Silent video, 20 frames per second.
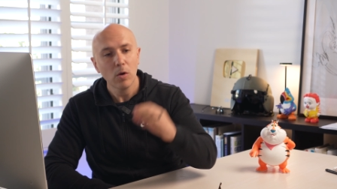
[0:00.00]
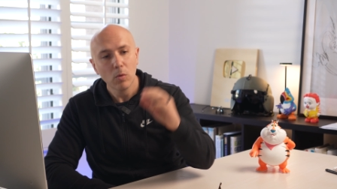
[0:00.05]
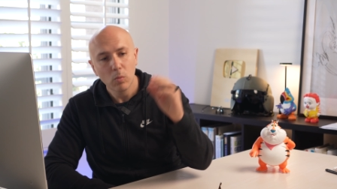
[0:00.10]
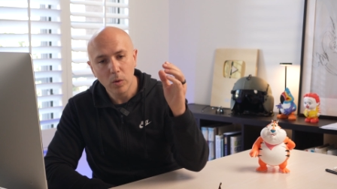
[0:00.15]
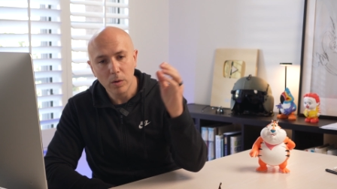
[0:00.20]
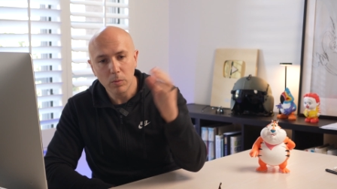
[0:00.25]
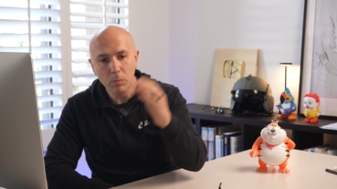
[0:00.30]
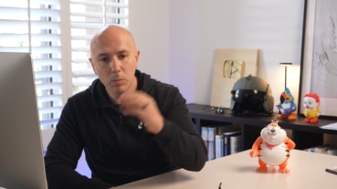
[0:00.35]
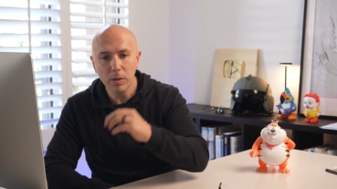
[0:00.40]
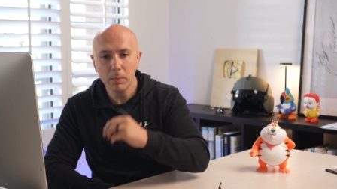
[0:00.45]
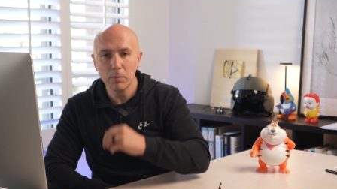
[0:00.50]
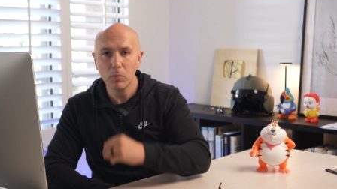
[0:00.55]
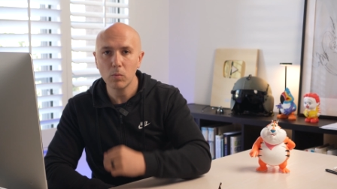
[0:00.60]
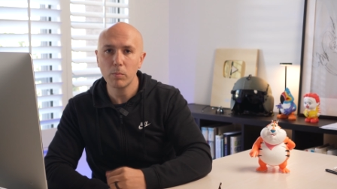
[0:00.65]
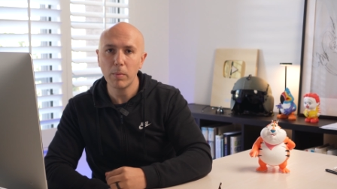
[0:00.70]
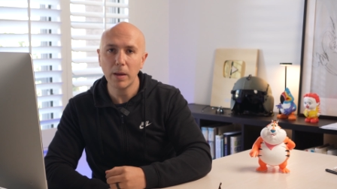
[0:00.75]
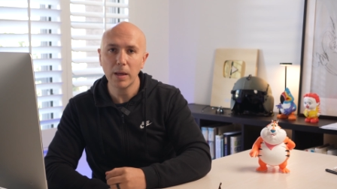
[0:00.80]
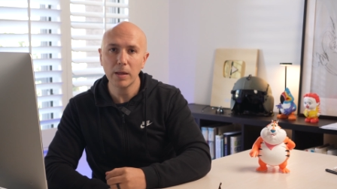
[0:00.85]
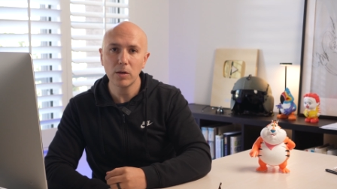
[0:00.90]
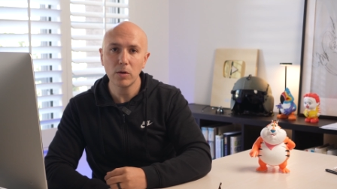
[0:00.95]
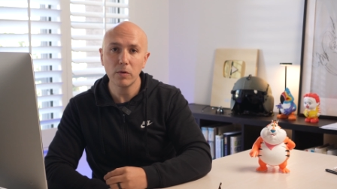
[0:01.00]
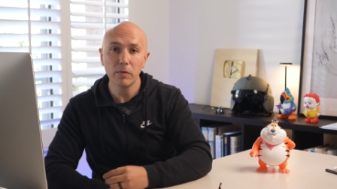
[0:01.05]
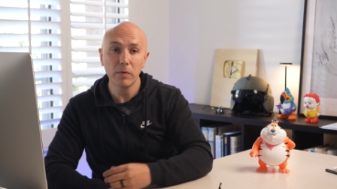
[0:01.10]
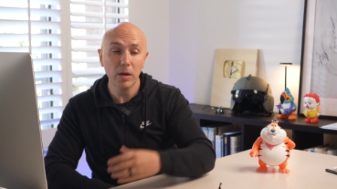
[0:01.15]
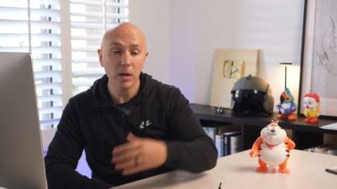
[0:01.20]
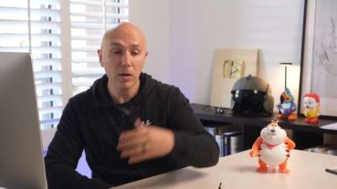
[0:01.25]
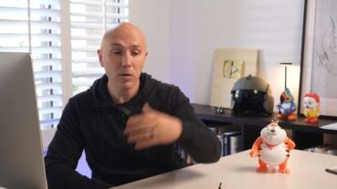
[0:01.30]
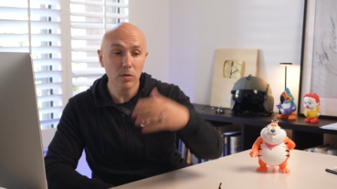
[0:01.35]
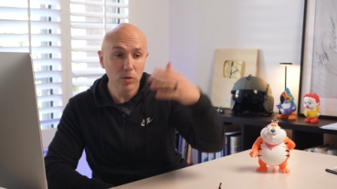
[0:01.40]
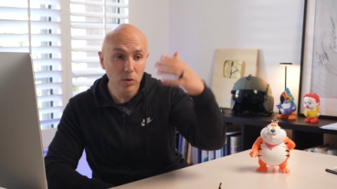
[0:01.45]
When we make new
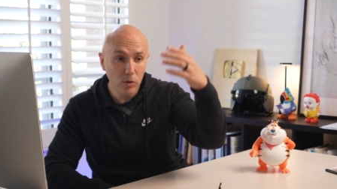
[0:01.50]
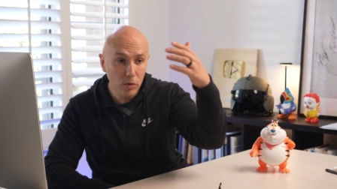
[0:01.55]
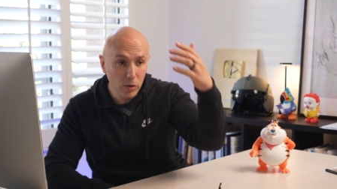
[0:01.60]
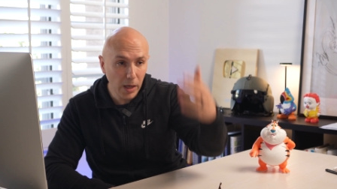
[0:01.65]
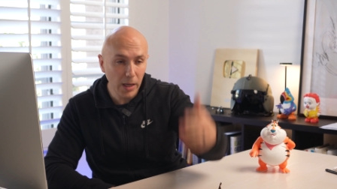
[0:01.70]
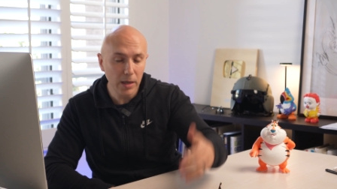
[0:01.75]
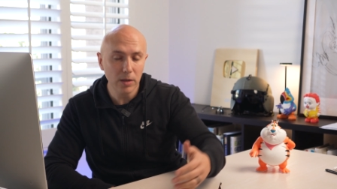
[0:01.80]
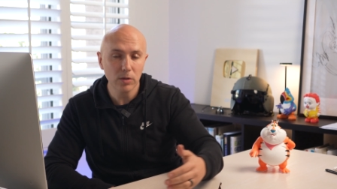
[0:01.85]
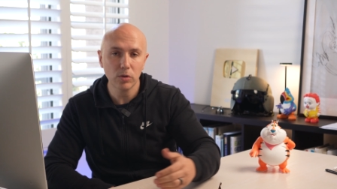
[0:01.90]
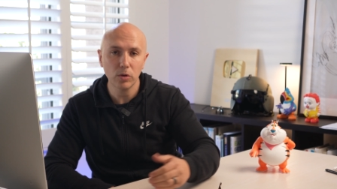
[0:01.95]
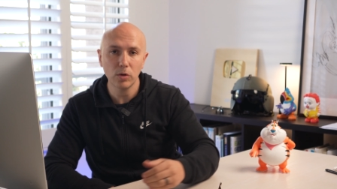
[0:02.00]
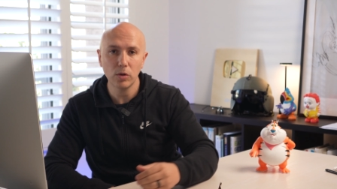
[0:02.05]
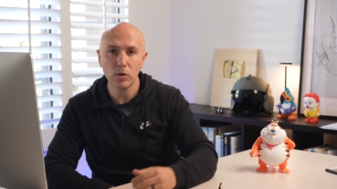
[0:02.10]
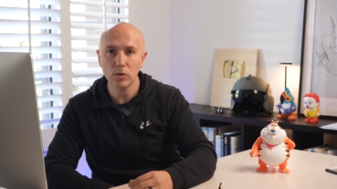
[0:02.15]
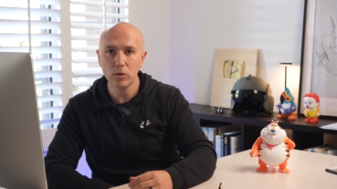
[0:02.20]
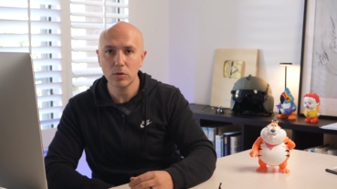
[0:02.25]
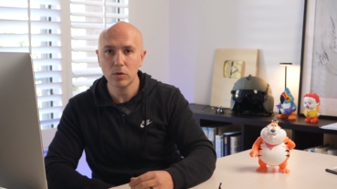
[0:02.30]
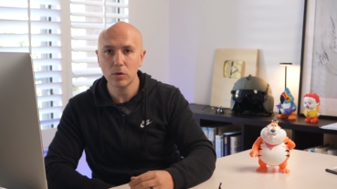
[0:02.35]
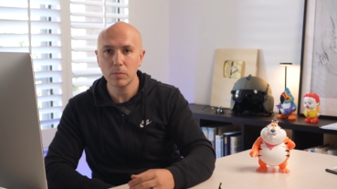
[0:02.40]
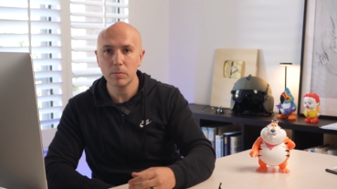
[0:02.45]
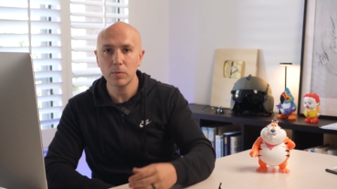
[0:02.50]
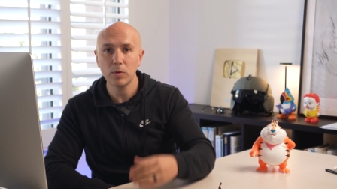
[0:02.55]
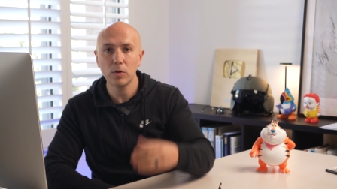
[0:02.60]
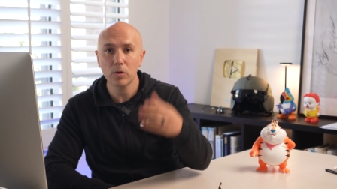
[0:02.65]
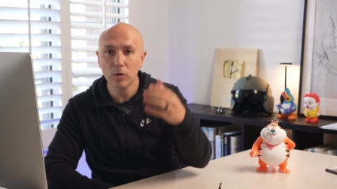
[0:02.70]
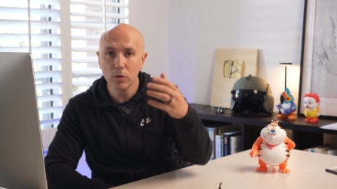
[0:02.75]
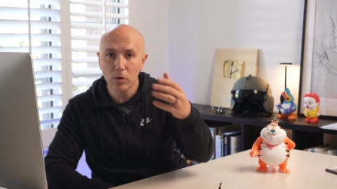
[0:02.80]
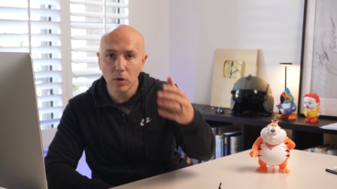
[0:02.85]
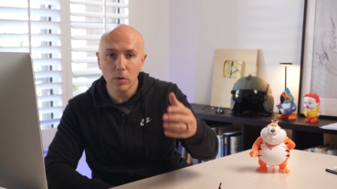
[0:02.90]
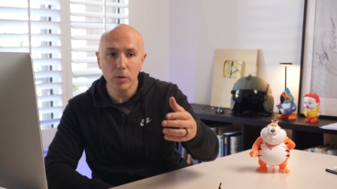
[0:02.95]
videos, you get into YouTube,
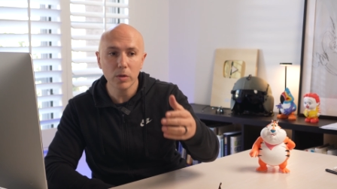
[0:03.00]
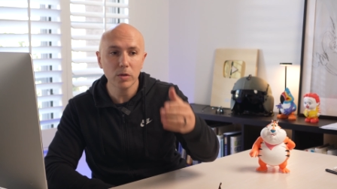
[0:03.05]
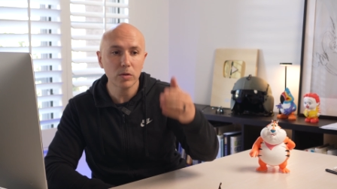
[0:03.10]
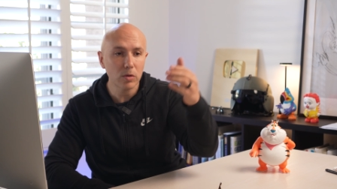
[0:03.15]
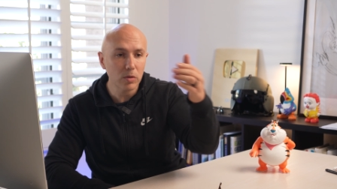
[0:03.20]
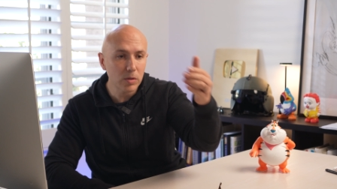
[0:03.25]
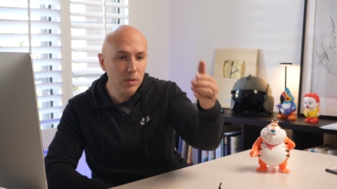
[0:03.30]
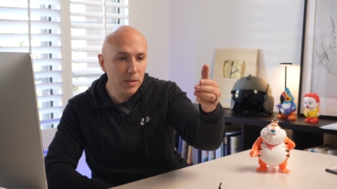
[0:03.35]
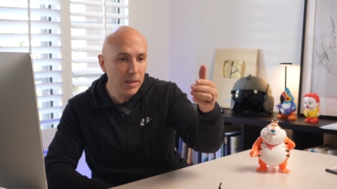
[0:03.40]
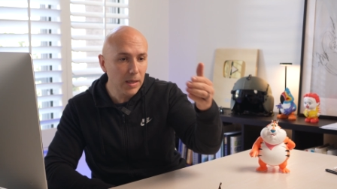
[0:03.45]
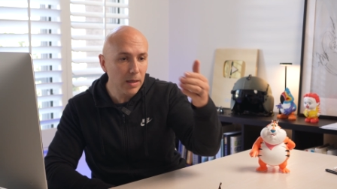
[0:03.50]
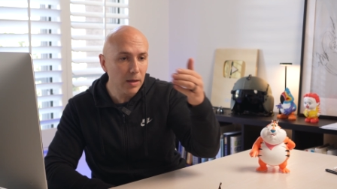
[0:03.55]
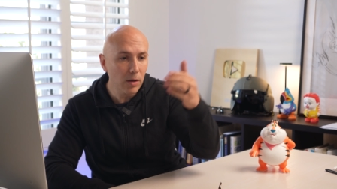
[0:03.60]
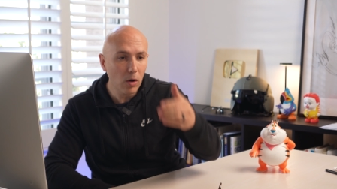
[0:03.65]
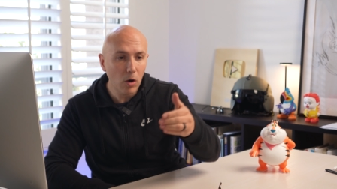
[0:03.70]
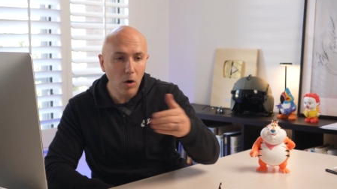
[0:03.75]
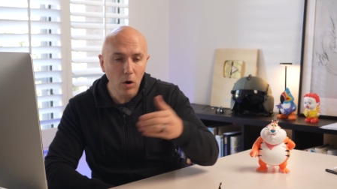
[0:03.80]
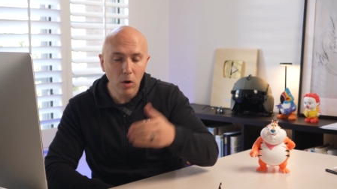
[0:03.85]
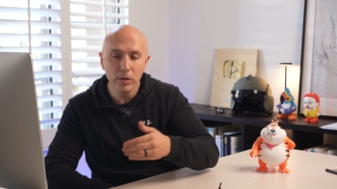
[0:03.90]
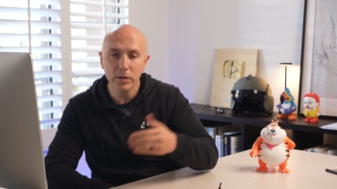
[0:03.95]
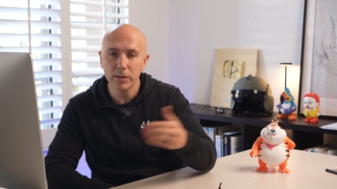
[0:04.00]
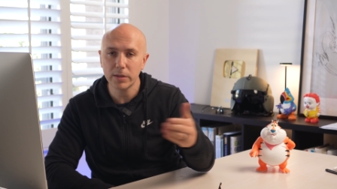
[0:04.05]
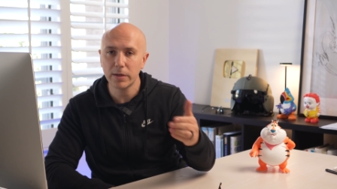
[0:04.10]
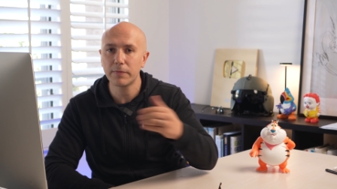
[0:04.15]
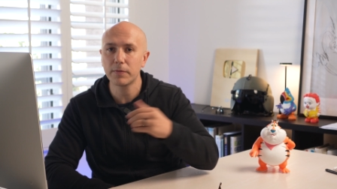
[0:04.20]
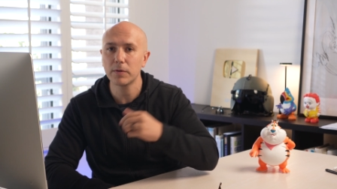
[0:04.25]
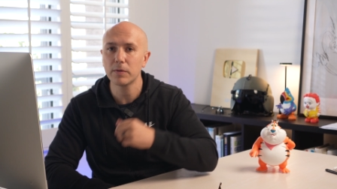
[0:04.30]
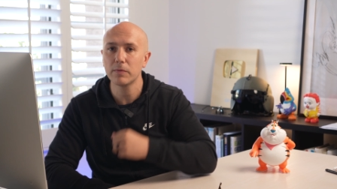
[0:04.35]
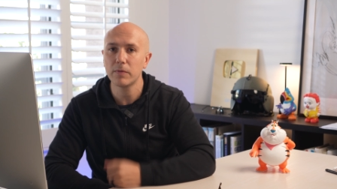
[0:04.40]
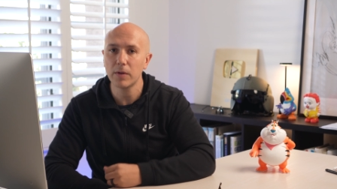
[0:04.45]
you're going to see all the
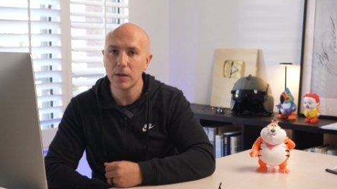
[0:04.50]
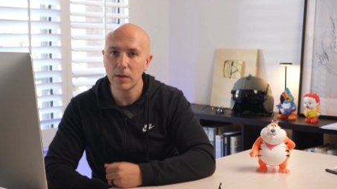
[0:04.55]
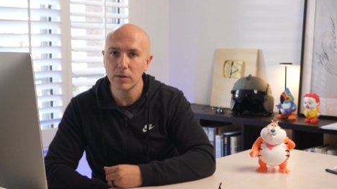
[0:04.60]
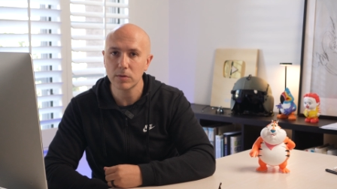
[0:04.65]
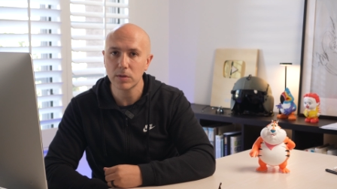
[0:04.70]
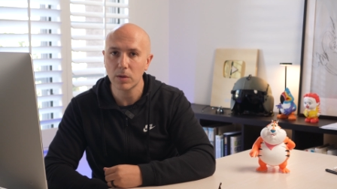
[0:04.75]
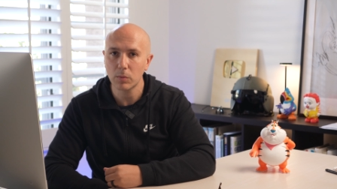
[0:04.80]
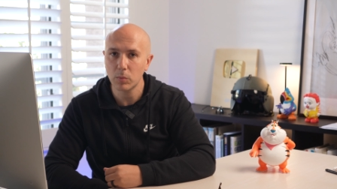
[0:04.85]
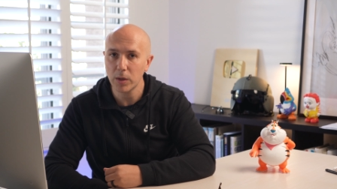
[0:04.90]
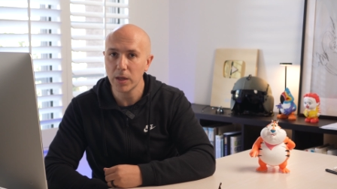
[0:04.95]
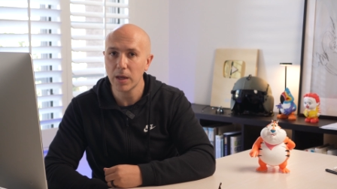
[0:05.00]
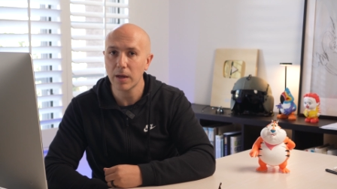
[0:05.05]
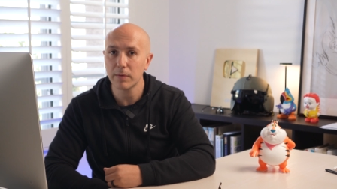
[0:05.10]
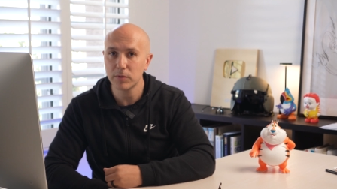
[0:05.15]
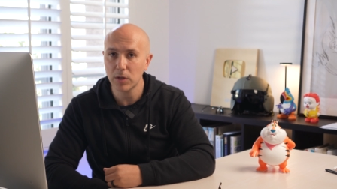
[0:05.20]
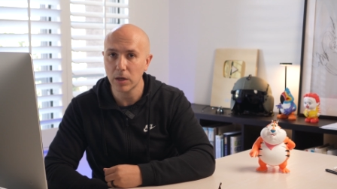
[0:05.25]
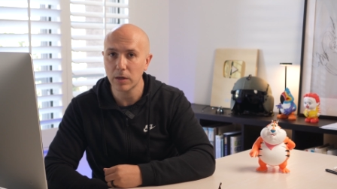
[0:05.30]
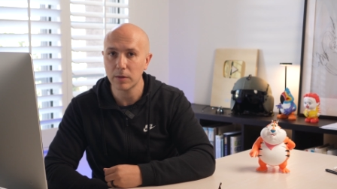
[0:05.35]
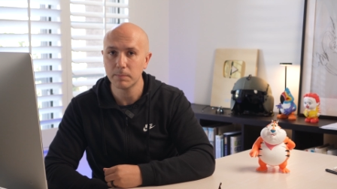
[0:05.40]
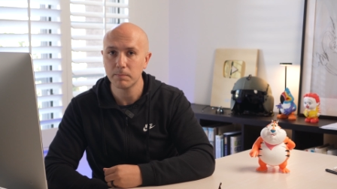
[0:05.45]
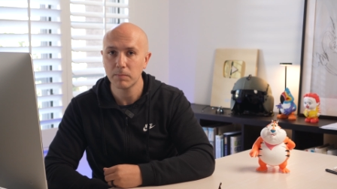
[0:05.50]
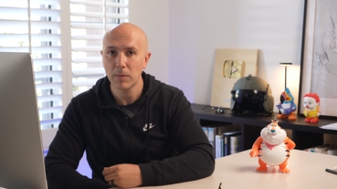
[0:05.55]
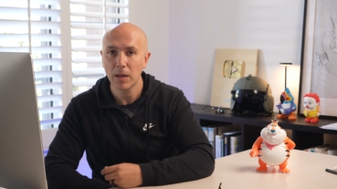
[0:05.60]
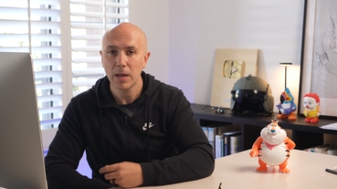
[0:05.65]
different videos that we have done.